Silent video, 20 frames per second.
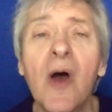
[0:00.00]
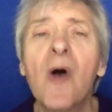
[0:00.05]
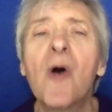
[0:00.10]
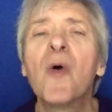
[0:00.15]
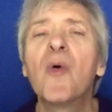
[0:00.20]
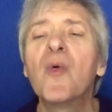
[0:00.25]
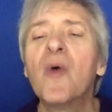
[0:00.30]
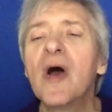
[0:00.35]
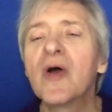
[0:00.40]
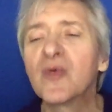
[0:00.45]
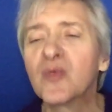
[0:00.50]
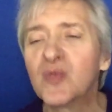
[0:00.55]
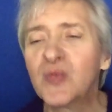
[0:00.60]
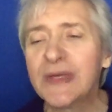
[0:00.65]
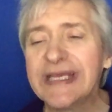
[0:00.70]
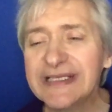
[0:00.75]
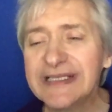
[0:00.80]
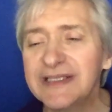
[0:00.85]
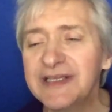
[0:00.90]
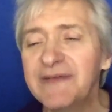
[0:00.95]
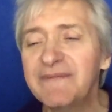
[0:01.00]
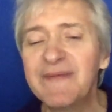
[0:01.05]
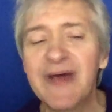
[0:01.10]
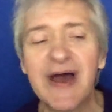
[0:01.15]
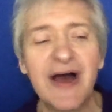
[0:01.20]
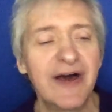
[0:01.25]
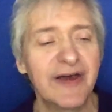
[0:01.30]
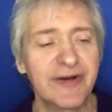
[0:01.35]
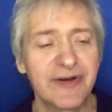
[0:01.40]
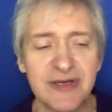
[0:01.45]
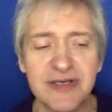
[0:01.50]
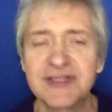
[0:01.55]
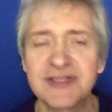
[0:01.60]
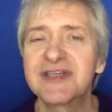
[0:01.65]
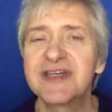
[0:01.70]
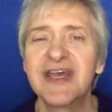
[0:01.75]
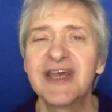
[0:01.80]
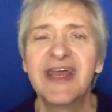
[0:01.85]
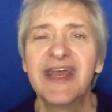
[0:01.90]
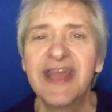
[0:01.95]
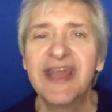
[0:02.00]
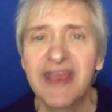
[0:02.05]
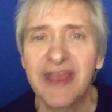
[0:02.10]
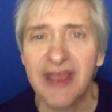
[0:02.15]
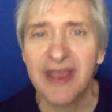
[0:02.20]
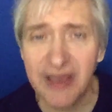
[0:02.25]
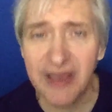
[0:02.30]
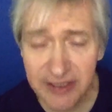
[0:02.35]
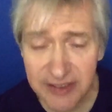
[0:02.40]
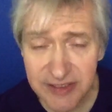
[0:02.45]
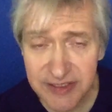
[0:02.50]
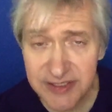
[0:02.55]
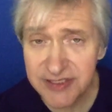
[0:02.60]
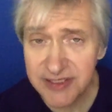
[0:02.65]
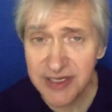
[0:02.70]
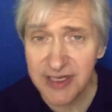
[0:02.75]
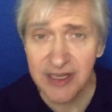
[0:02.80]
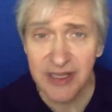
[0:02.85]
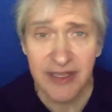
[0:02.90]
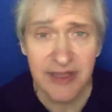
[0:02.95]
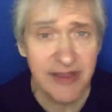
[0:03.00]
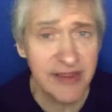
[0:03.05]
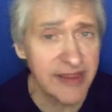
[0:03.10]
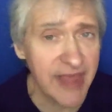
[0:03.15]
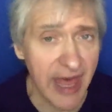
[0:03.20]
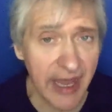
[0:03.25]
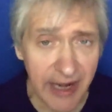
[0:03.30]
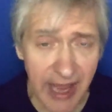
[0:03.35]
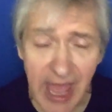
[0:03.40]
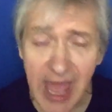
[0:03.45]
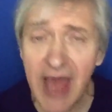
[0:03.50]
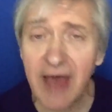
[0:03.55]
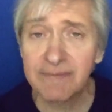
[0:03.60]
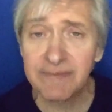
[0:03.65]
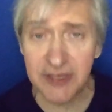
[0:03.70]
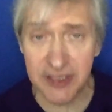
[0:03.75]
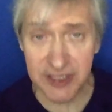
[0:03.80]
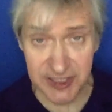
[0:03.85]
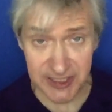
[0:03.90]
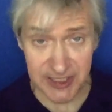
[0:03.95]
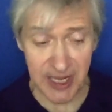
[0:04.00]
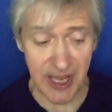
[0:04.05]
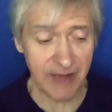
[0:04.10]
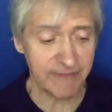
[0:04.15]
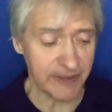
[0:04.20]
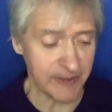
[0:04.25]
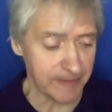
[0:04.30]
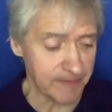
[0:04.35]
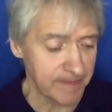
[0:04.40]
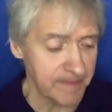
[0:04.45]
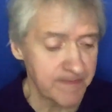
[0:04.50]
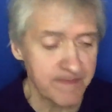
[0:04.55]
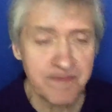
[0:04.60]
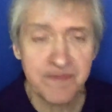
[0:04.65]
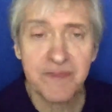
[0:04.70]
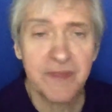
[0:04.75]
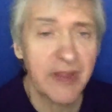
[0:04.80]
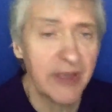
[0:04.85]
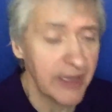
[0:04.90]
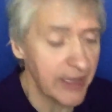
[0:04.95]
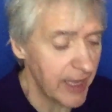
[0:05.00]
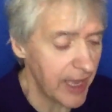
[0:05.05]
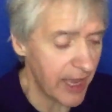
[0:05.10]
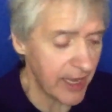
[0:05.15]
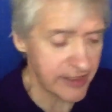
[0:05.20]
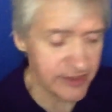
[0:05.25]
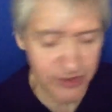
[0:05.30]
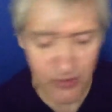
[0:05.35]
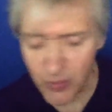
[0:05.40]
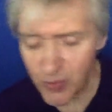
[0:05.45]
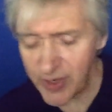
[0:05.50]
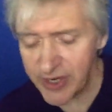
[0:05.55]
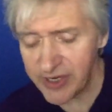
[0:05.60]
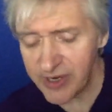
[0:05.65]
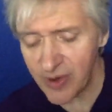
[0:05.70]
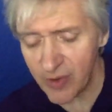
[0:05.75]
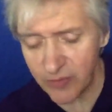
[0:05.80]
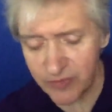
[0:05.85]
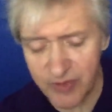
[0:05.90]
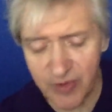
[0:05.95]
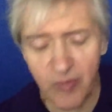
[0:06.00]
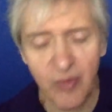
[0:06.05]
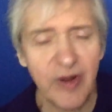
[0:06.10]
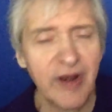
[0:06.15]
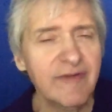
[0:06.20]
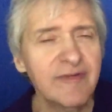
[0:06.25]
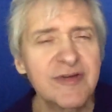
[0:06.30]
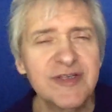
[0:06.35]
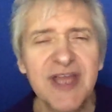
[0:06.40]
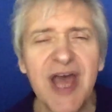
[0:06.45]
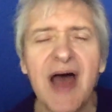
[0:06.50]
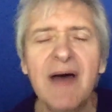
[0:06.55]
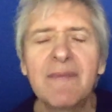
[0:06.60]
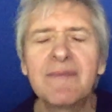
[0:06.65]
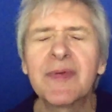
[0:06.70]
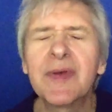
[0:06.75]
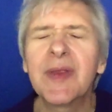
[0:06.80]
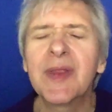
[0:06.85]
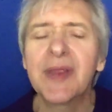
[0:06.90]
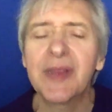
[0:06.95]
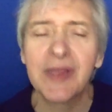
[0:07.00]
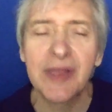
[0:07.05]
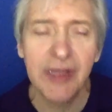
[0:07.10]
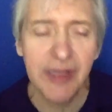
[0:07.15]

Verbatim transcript: What really matters is that it happens in heaven. And we know that whatever's happening,